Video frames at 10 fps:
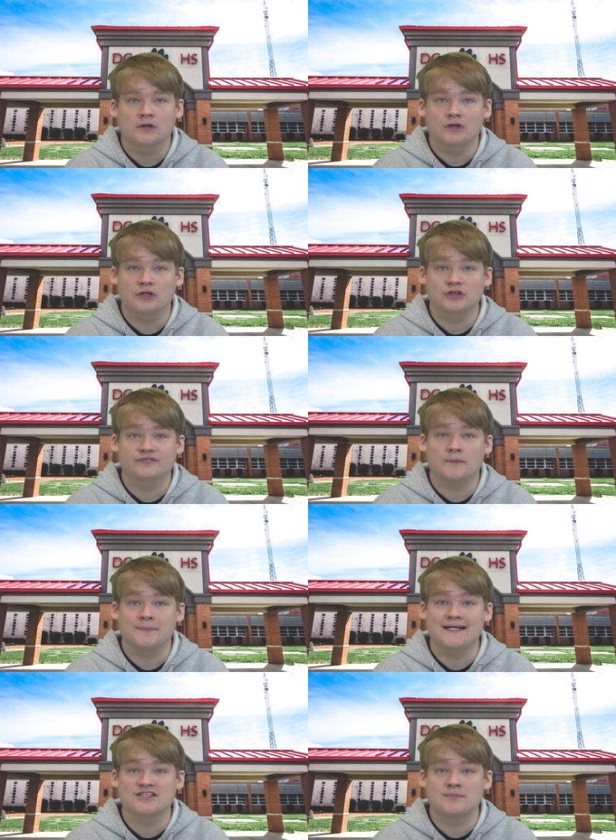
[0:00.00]
Lunch from
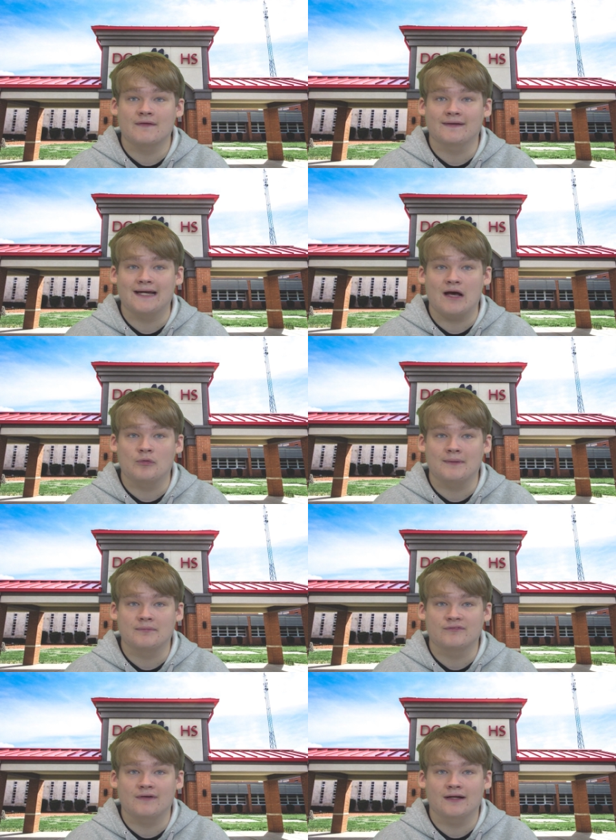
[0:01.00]
Pizza by the Guy will be
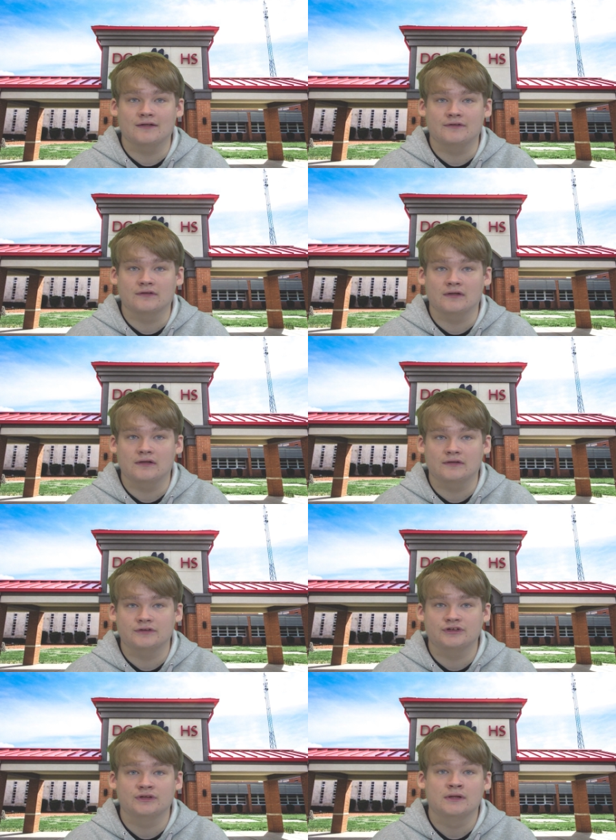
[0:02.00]
provided during
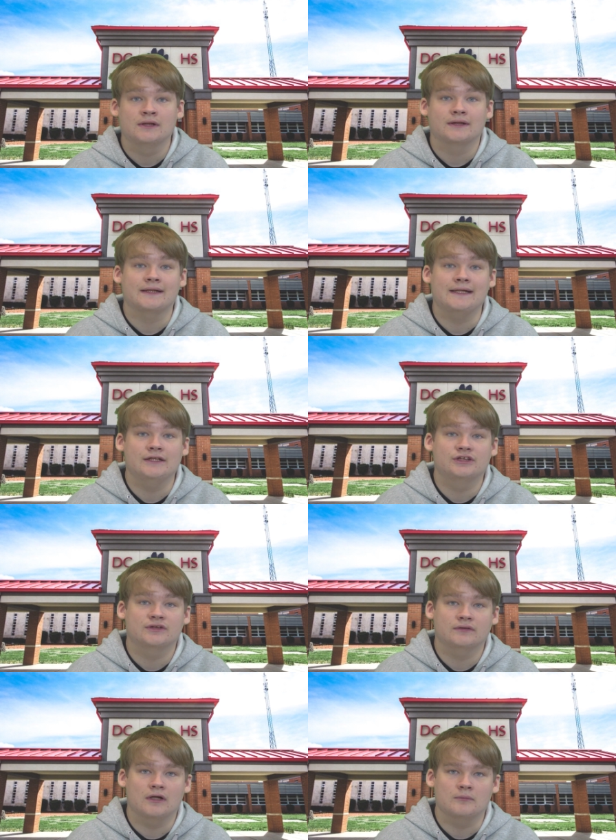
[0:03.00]
lunch.
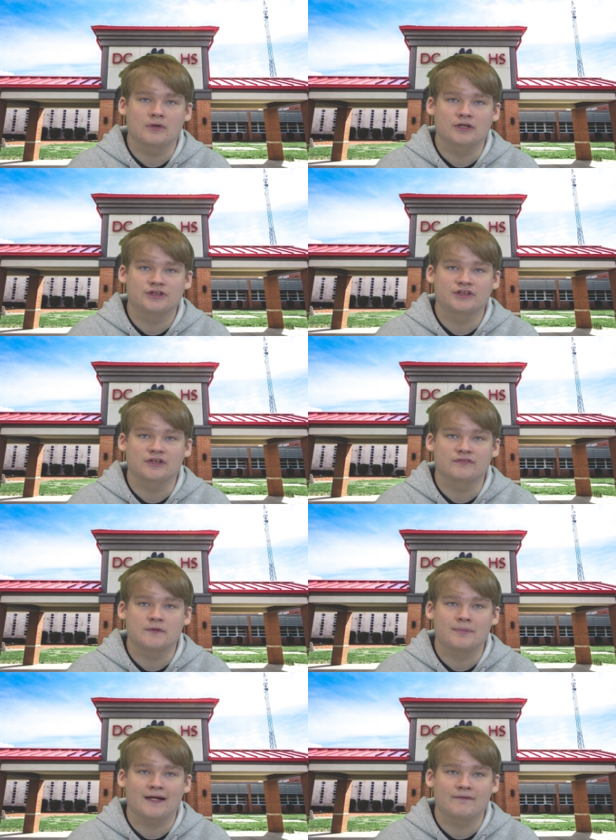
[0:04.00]
Each um, lunch shift,
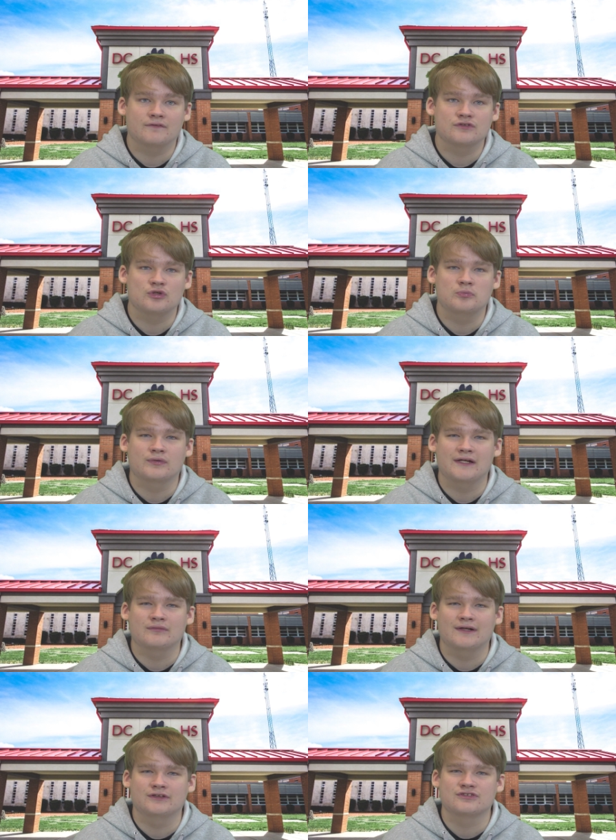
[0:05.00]
the Panthers who
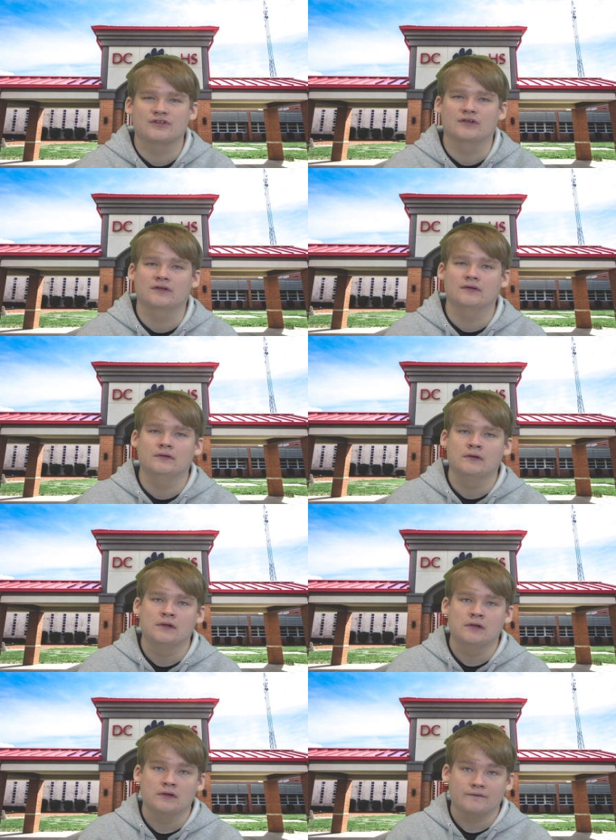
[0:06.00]
pre-register
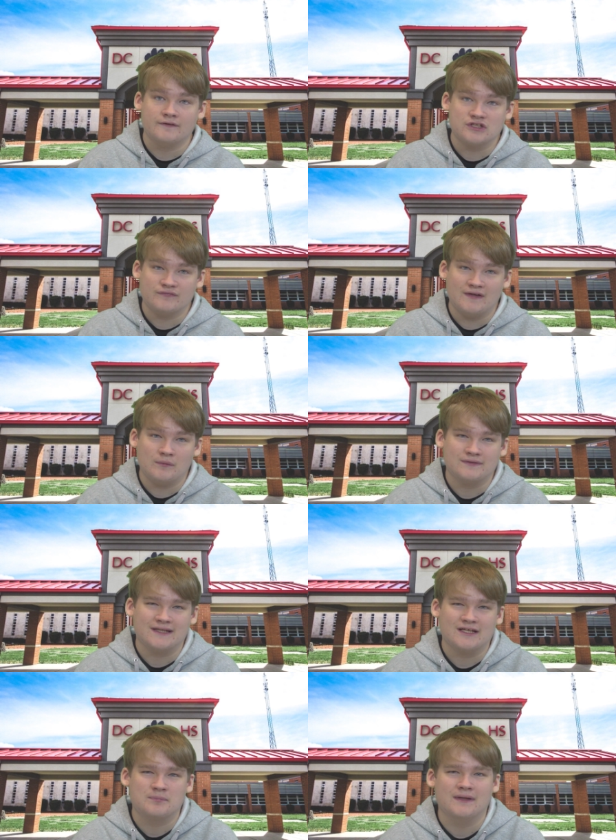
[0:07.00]
this event will
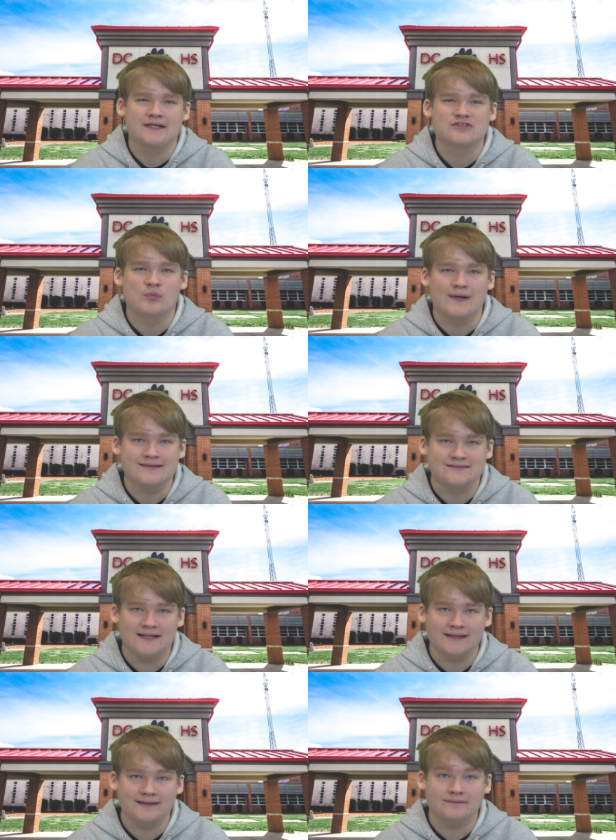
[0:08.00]
take place
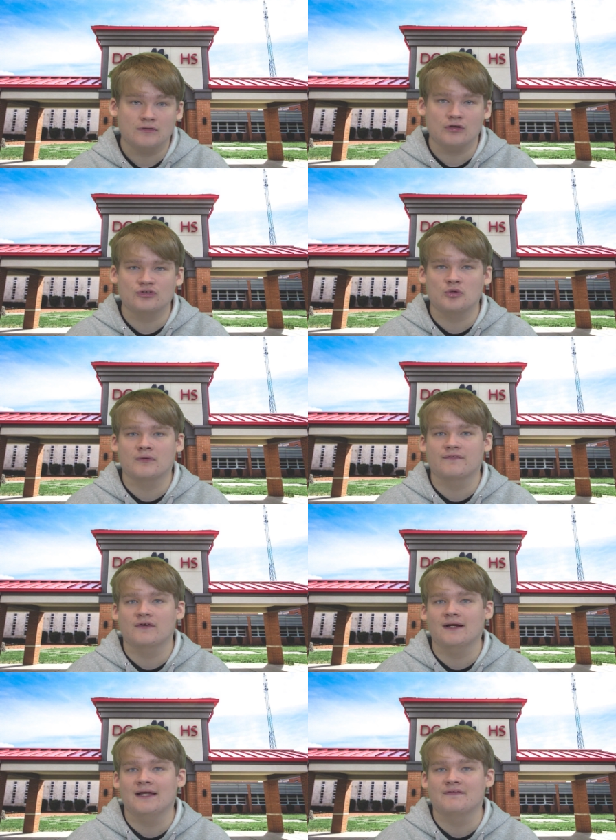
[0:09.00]
Wednesday, October
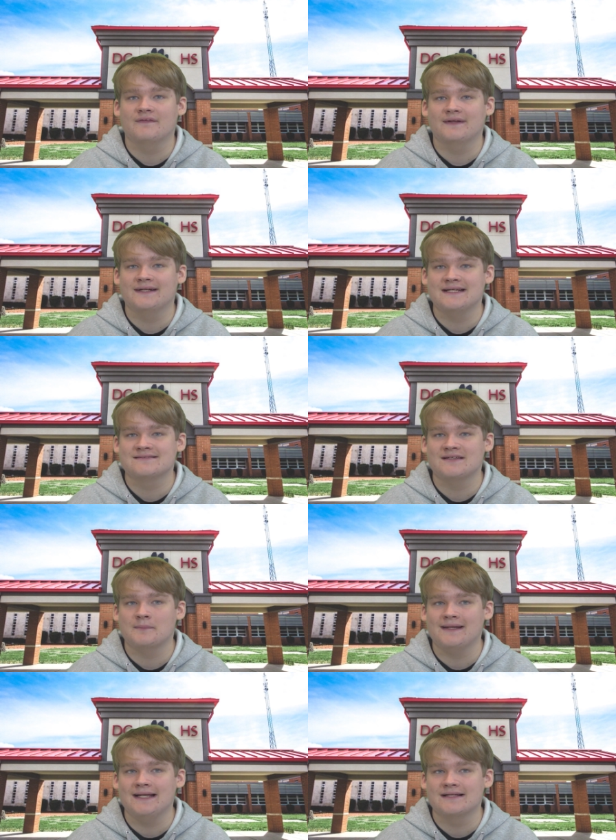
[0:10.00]
30th in the DC
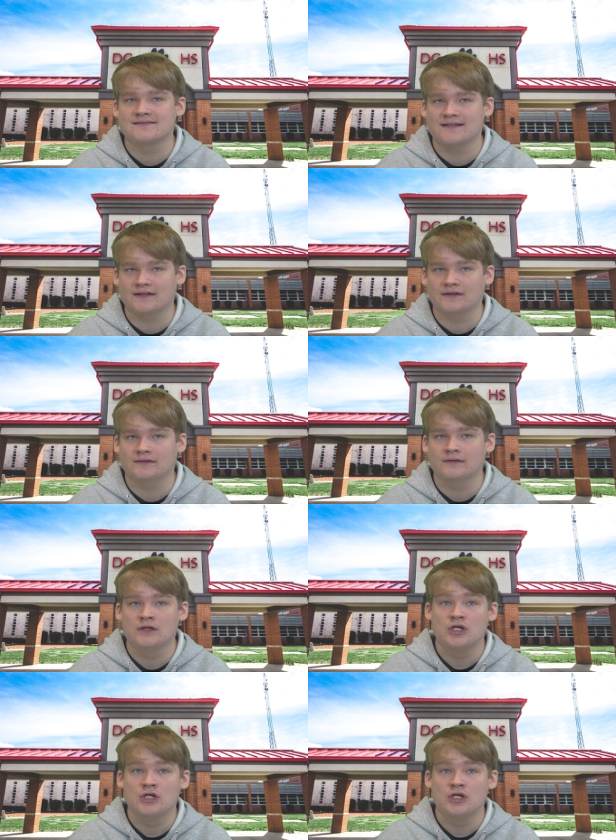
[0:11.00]
Media Center.